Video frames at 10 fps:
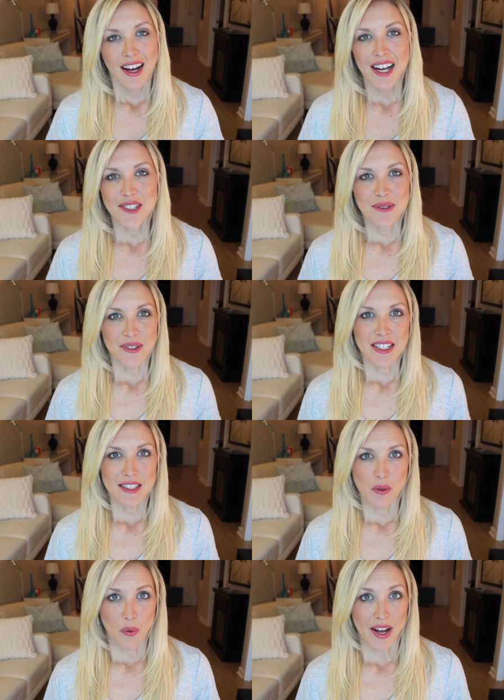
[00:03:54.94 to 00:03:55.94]
I do this
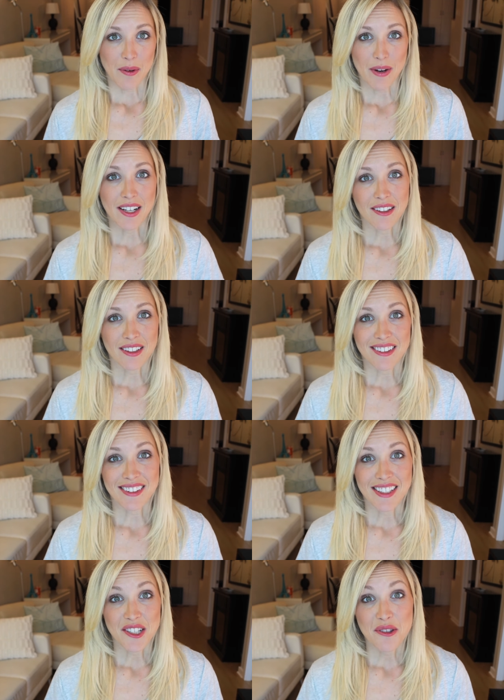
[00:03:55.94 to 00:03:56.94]
quite
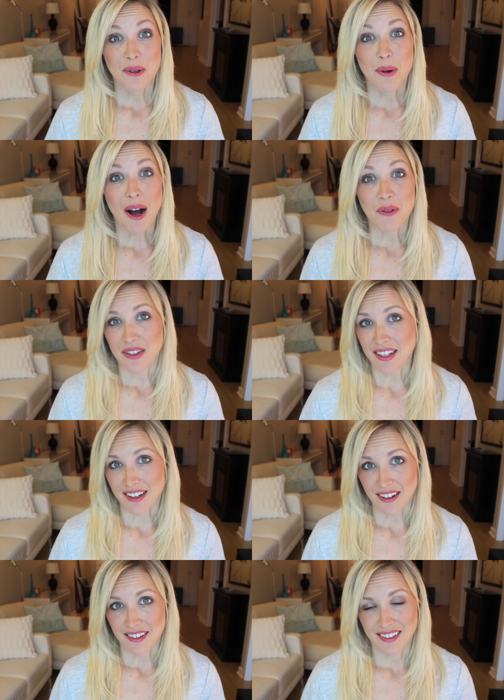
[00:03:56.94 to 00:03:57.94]
regularly throughout the
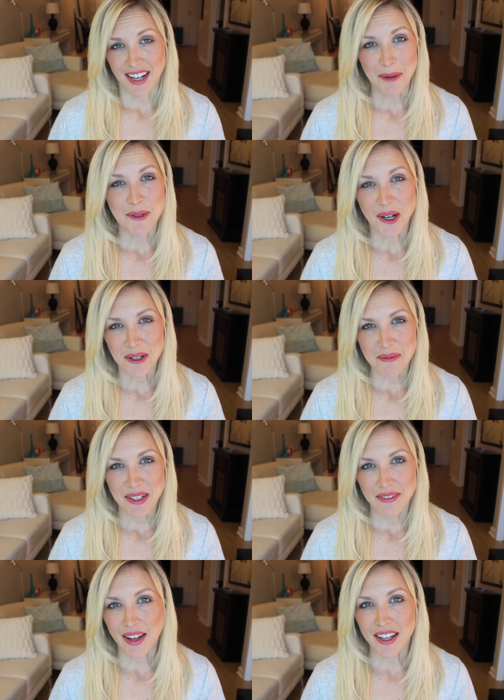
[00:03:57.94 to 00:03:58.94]
year. I'm not a
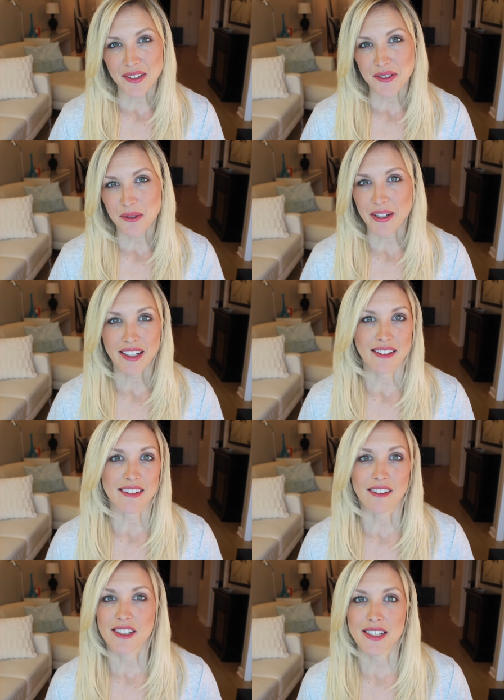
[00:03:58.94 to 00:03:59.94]
big fan of doing
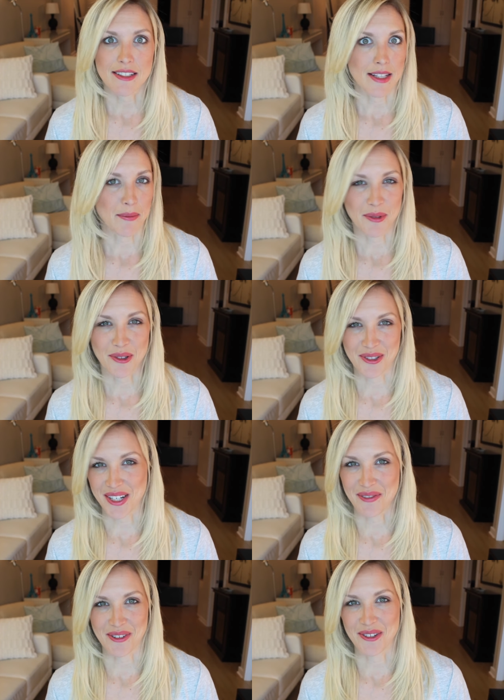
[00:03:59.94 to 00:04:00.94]
it on December
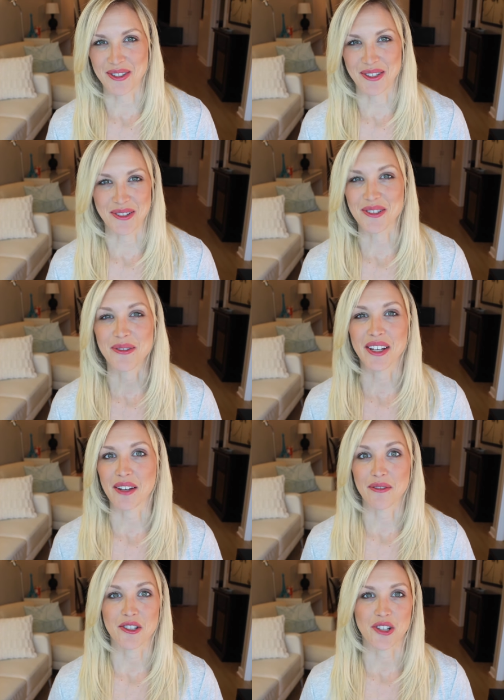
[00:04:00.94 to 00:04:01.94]
thirty-first or doing it for